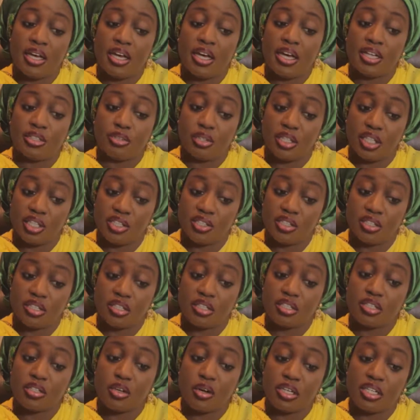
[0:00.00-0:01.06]
education,
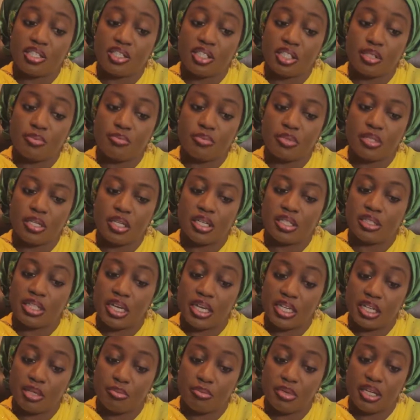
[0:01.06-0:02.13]
scholarships,
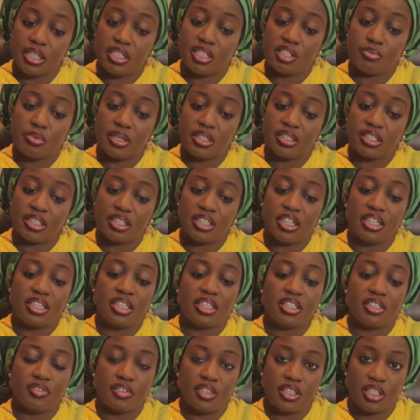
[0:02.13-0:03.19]
talent management and
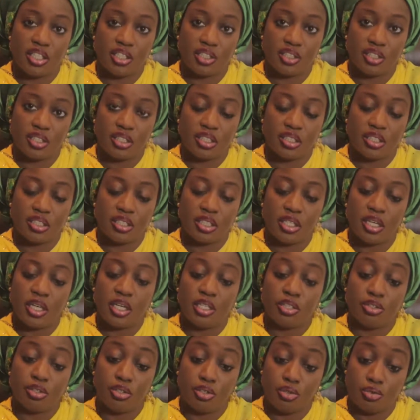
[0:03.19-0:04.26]
identification,
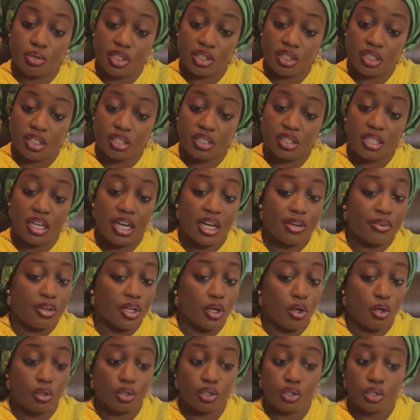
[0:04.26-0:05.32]
nutrition,
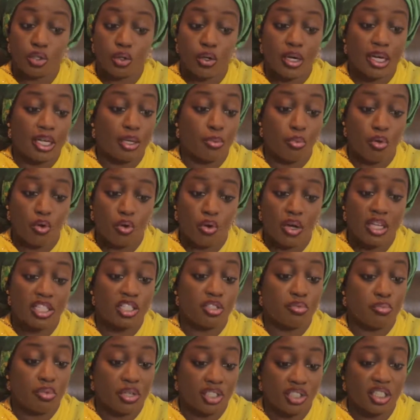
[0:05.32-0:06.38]
agriculture, and more,
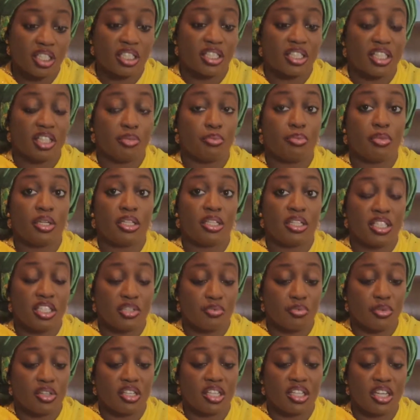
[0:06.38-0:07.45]
especially in
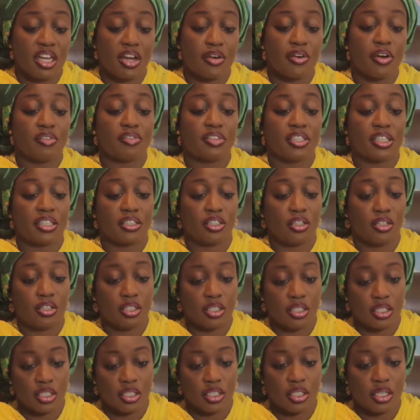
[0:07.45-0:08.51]
this modern era of
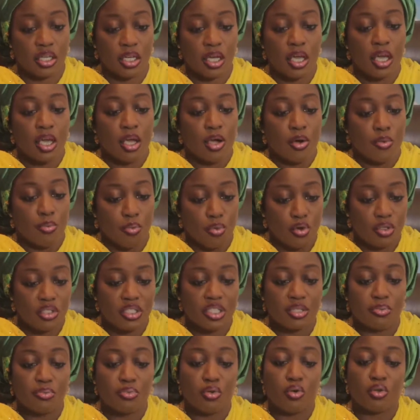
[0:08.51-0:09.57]
technology.
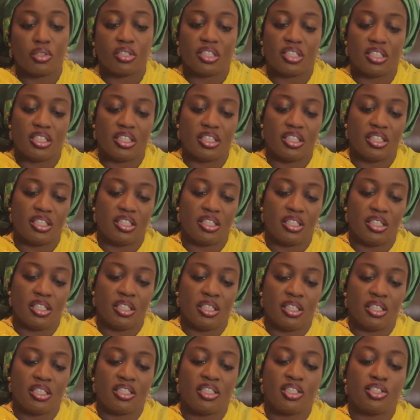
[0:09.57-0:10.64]
Most importantly,
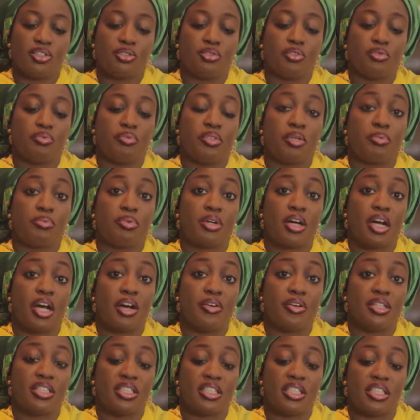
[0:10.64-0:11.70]
they should be a
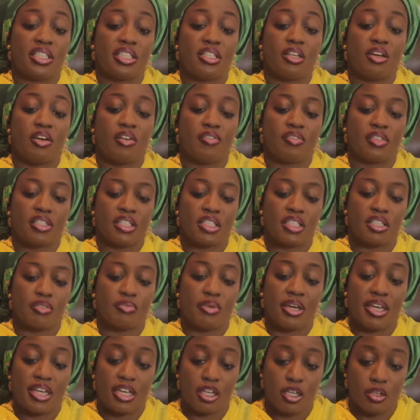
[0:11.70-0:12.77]
priority in governance
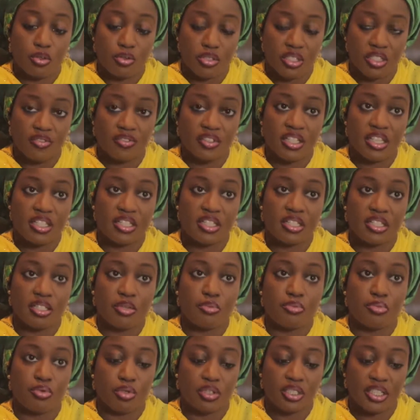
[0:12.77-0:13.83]
by inclusiveness,
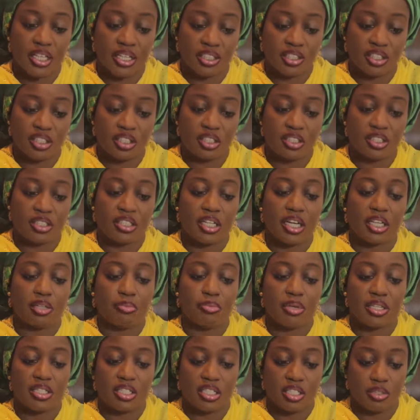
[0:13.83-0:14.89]
protection, and
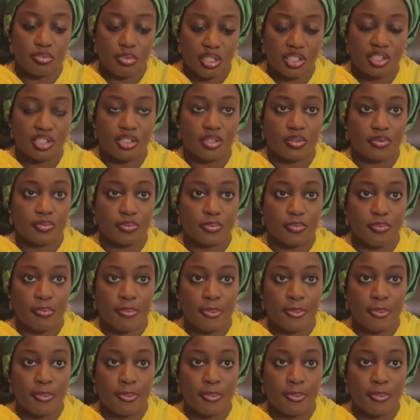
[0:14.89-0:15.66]
participation.